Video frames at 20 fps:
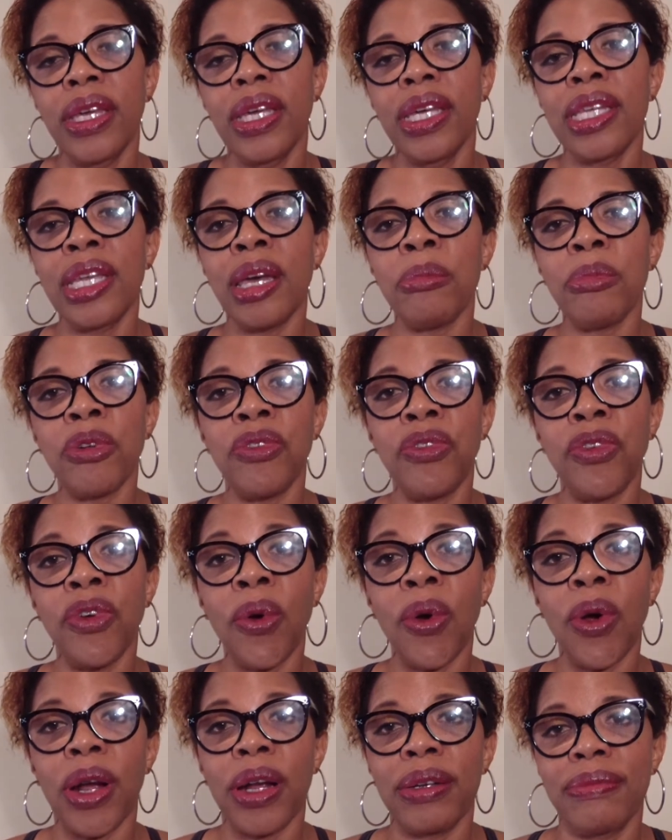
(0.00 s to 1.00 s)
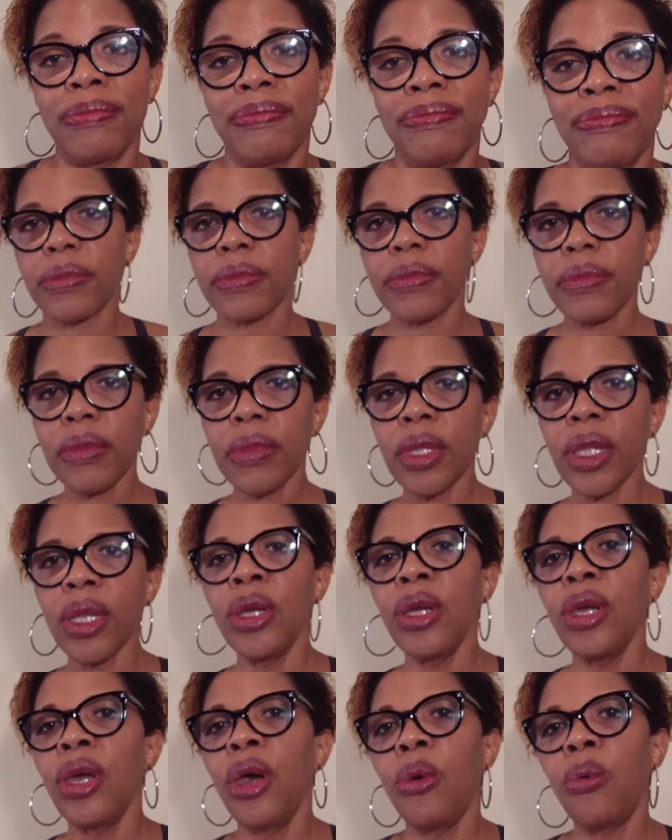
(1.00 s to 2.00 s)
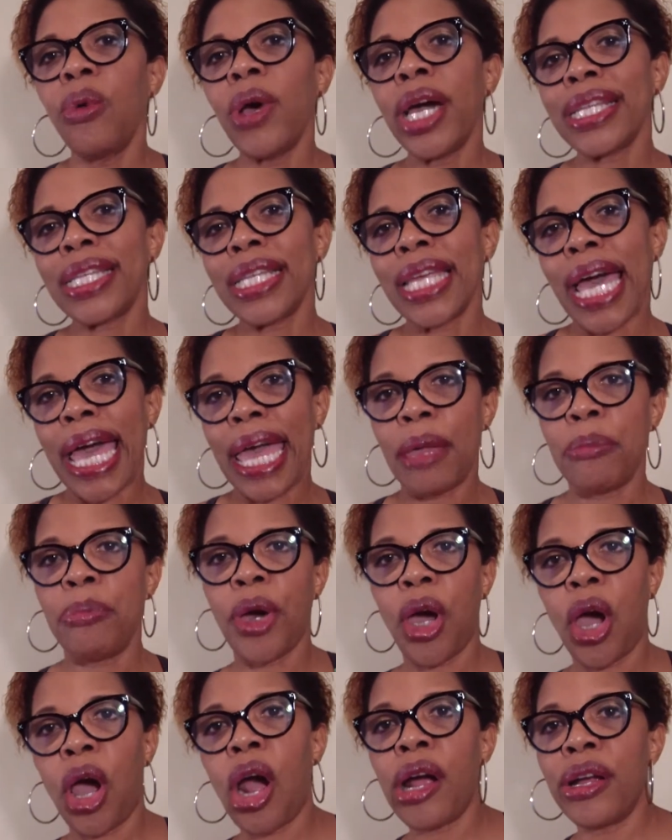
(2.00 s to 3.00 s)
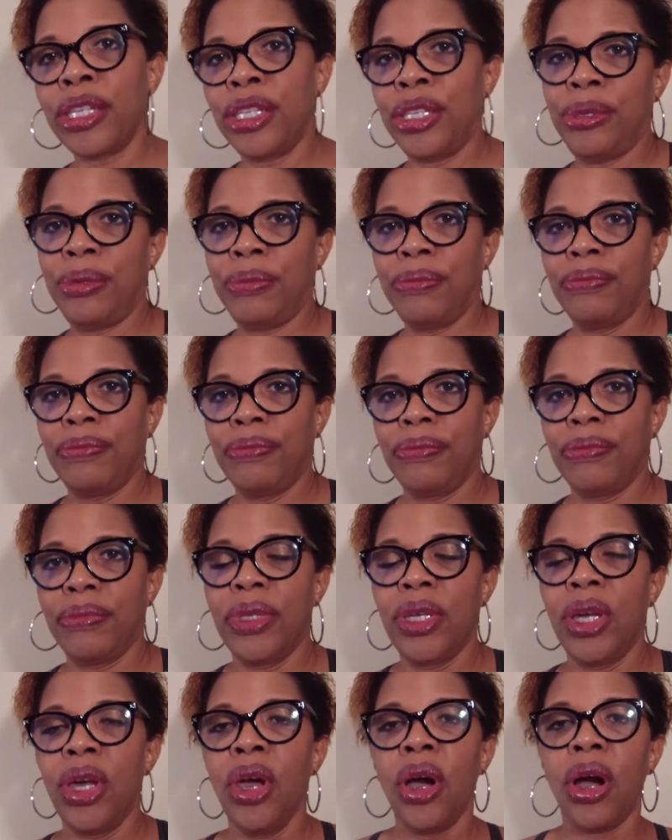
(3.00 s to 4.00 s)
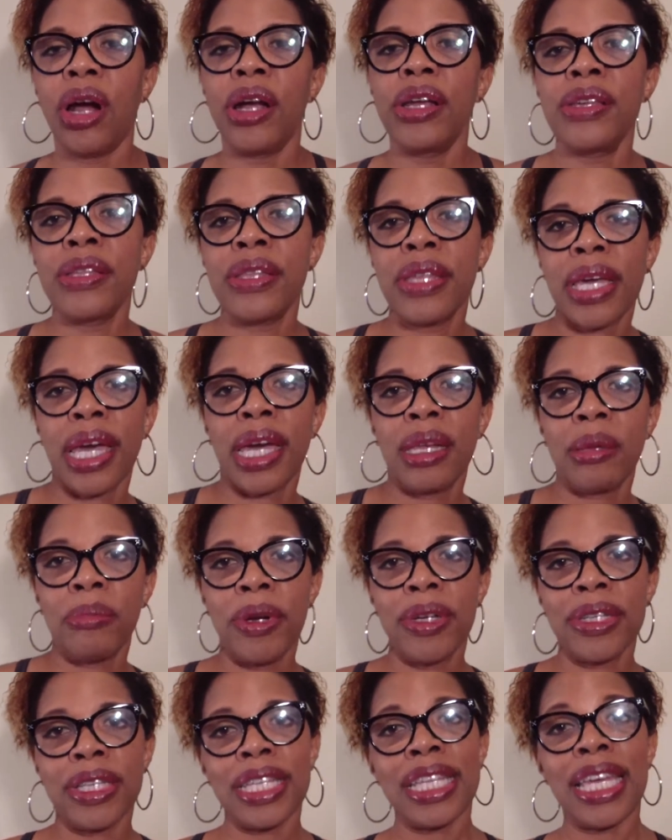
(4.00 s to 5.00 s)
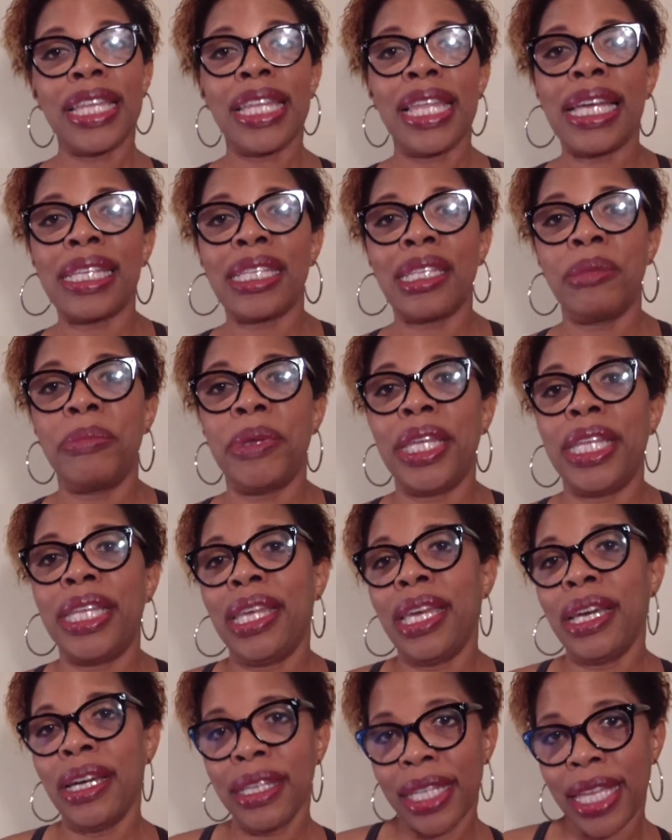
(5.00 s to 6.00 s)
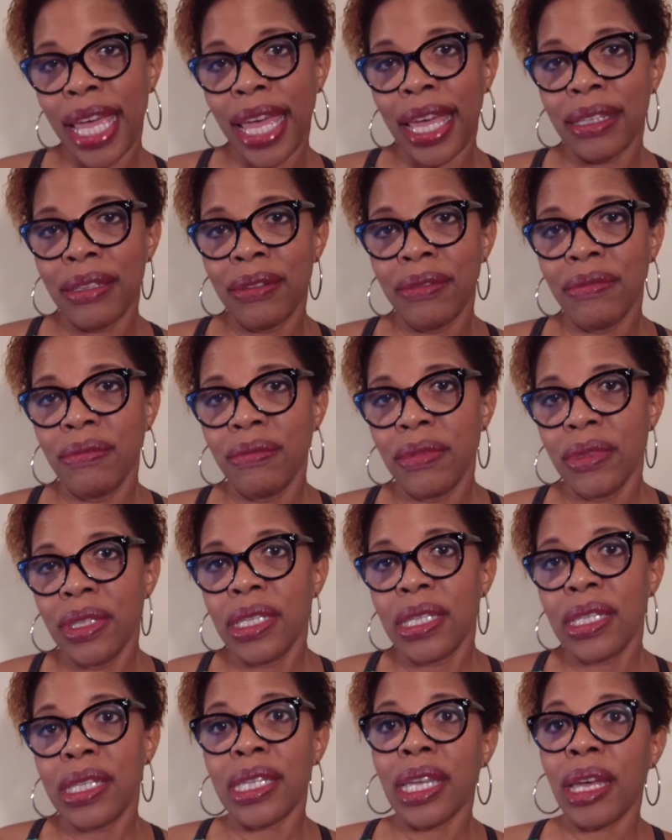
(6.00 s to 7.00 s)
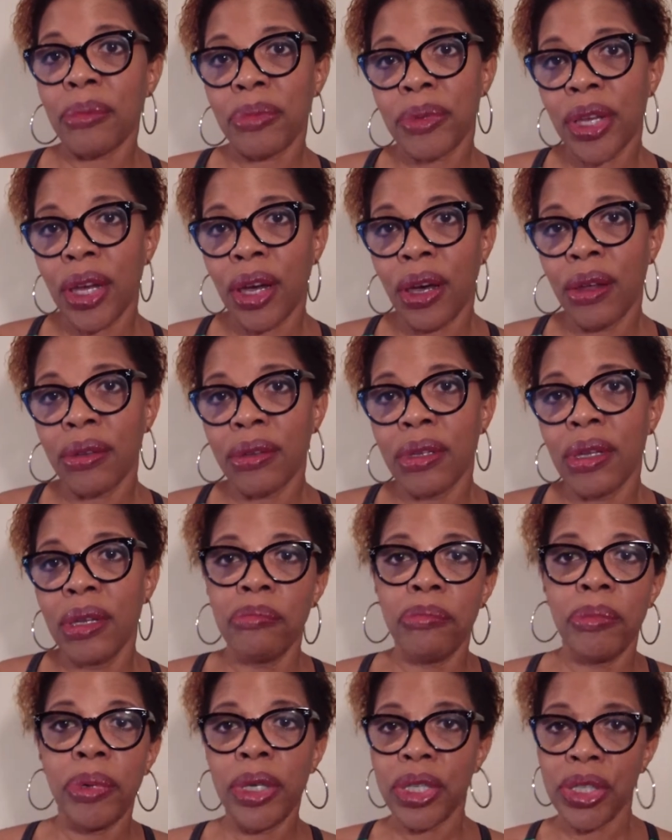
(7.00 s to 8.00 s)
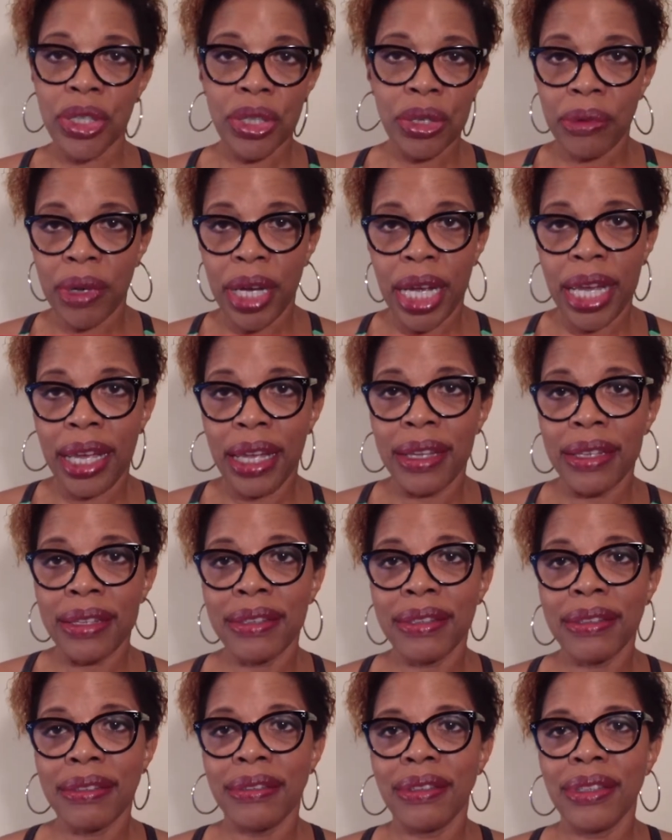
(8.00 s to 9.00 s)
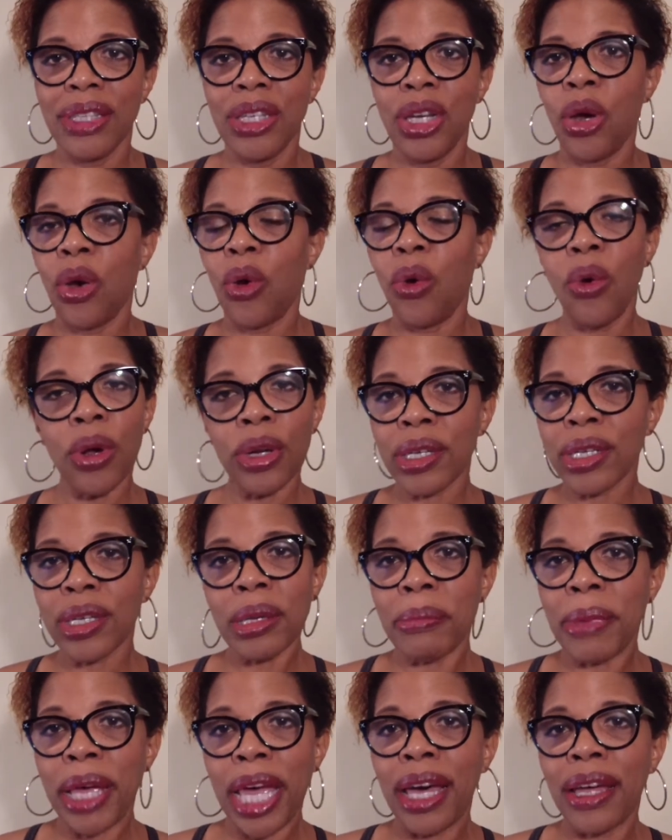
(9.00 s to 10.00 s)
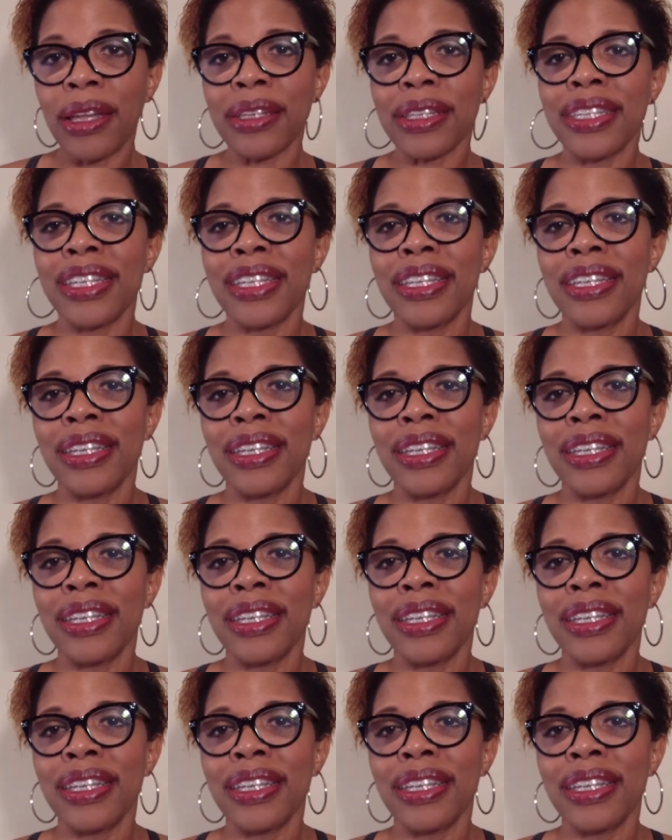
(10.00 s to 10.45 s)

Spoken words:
Number 4, what type are you? Are you the kind of person that likes to be yelled at, stepped on, pushed around, ordered about?